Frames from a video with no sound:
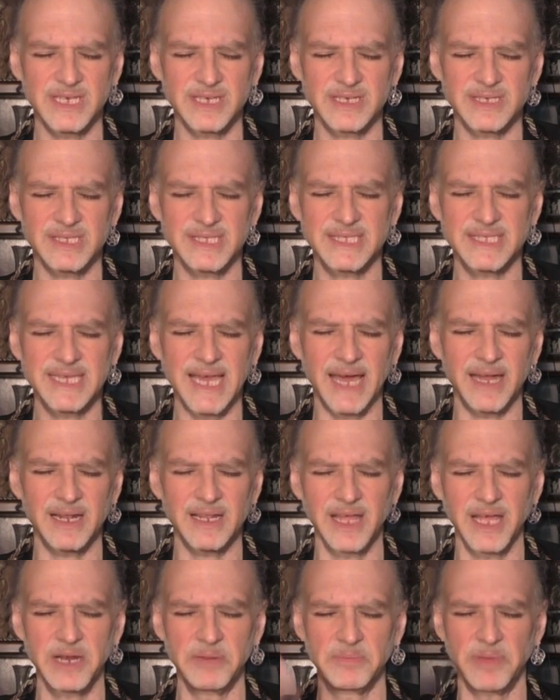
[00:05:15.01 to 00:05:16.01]
like a
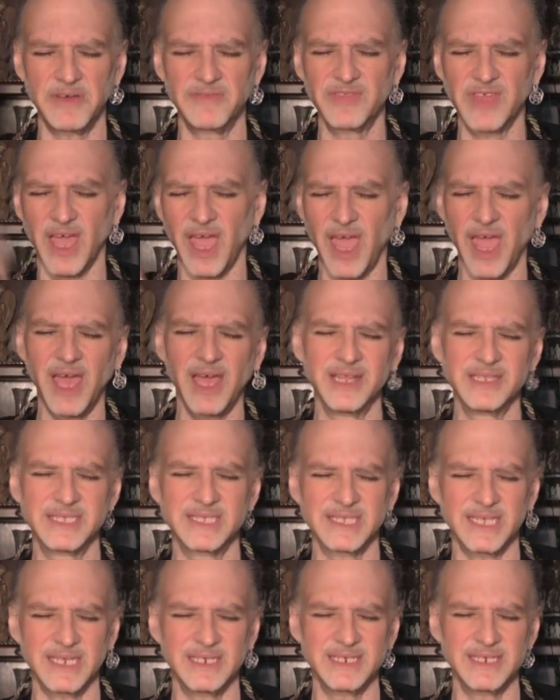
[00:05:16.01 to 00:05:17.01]
satellite above the head
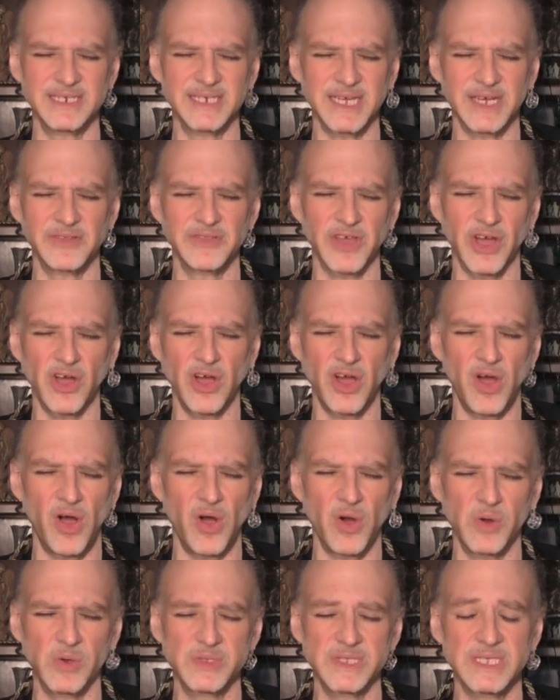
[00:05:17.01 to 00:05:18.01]
sending down the
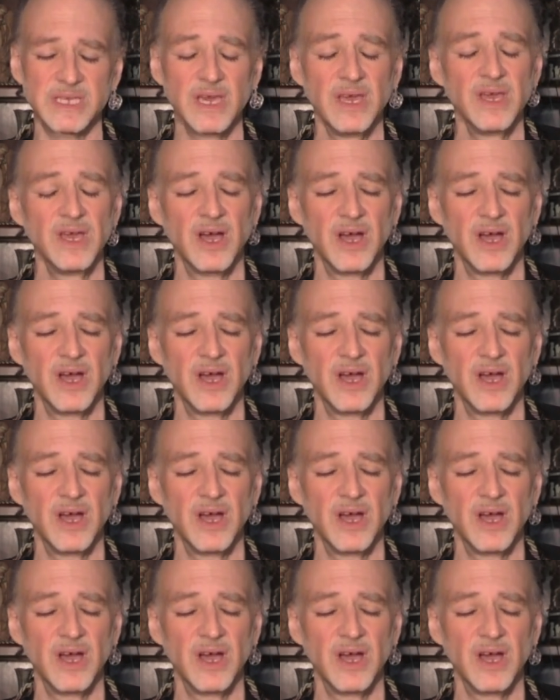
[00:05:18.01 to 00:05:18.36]
codes